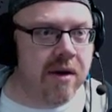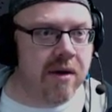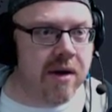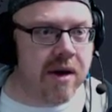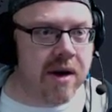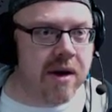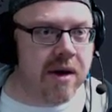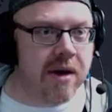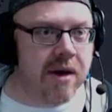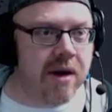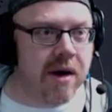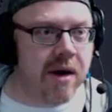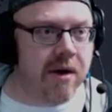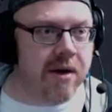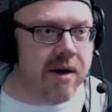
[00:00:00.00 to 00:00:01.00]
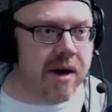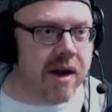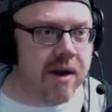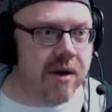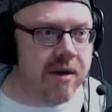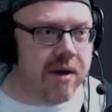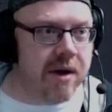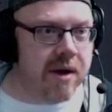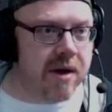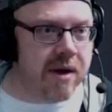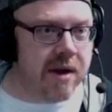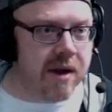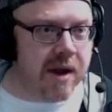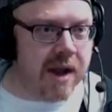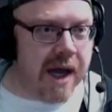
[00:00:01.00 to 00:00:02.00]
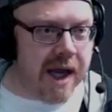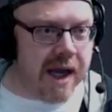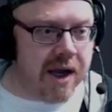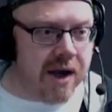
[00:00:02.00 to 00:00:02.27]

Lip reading: What? Oh, did I close it? I